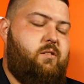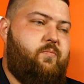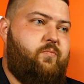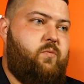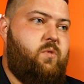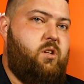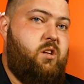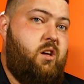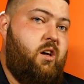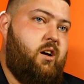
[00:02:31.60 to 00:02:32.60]
of fun.
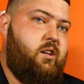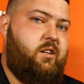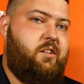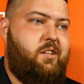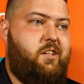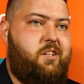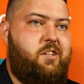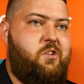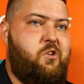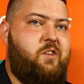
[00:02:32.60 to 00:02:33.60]

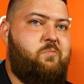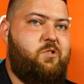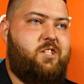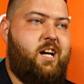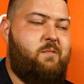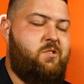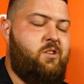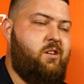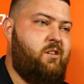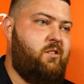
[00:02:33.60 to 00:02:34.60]
You don't have much time
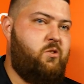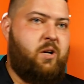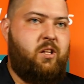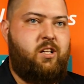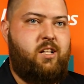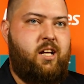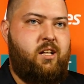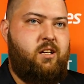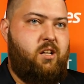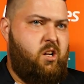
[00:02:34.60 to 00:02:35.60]
to dwell on it. Like,
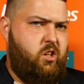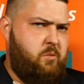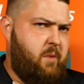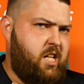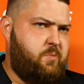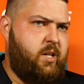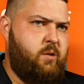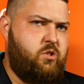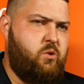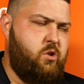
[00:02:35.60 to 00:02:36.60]
the match play
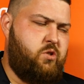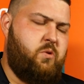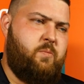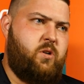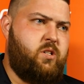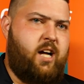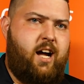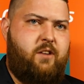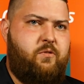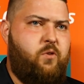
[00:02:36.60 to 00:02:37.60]
was the worst one, because
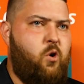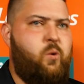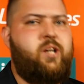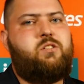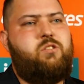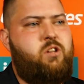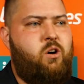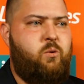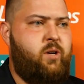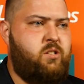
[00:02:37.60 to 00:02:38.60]
I had 4 weeks because they
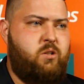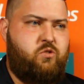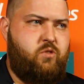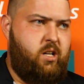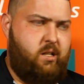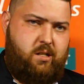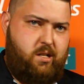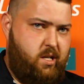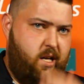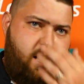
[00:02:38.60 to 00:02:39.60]
all went to Australia.
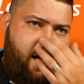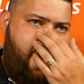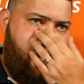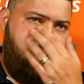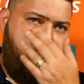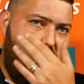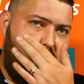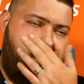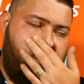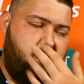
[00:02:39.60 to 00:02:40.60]
I had
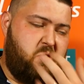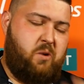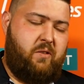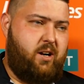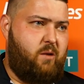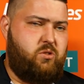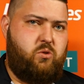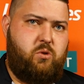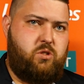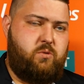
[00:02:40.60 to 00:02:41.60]
nothing on whatsoever, that was
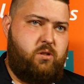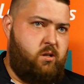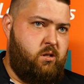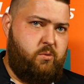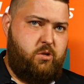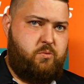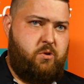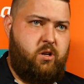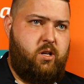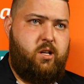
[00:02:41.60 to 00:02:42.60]
the worst
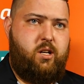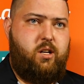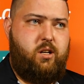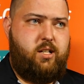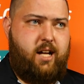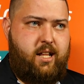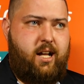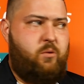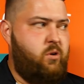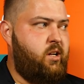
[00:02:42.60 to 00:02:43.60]
one. That
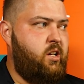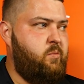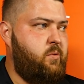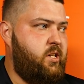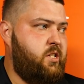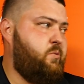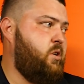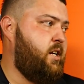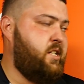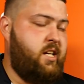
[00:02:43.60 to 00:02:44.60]
one killed me. But this
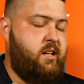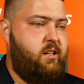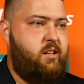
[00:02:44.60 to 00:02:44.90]
one, like I said,